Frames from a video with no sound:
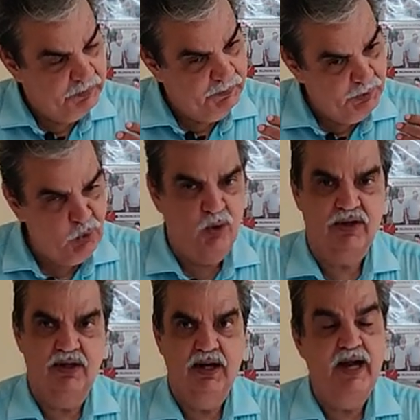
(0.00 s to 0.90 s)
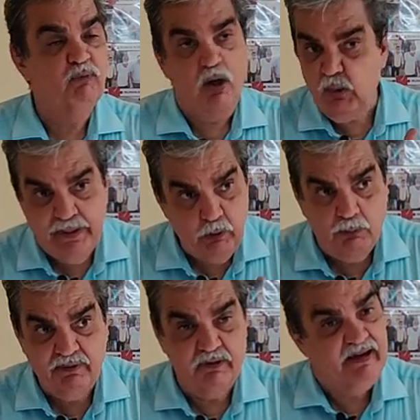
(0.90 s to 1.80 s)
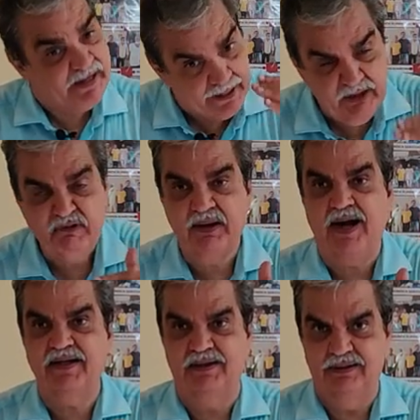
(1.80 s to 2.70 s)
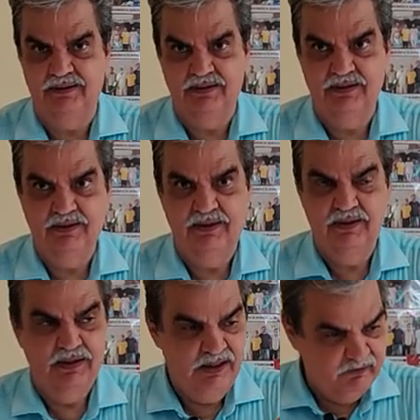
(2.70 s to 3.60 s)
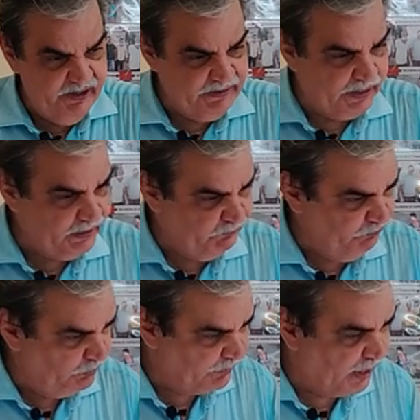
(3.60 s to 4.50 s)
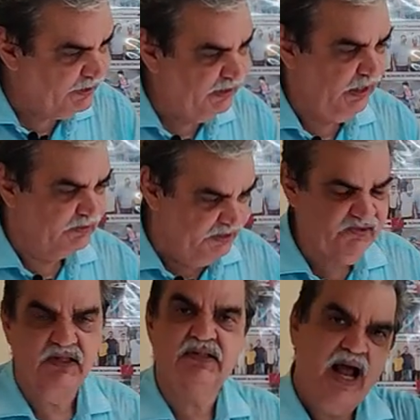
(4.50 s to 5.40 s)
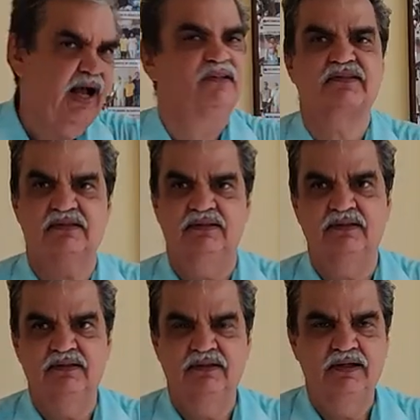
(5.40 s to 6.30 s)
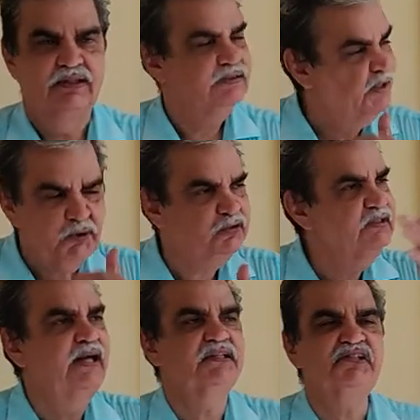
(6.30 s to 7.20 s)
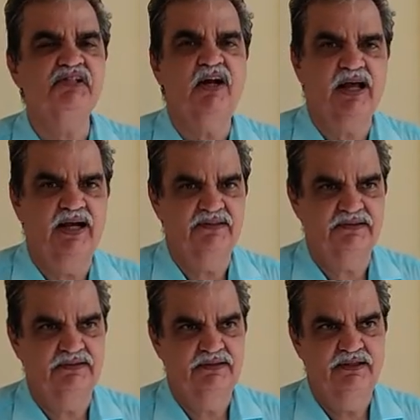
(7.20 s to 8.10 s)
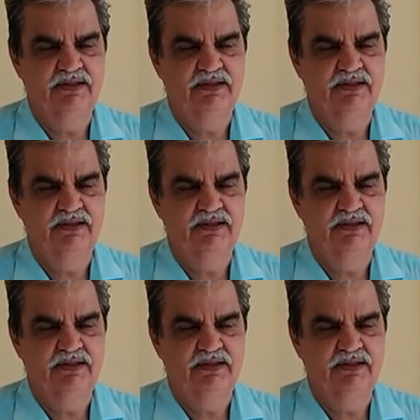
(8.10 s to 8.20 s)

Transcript: People don't. And what do we do about it? We take it for granted. We take it for granted that this is ours. The truth is that this is not ours.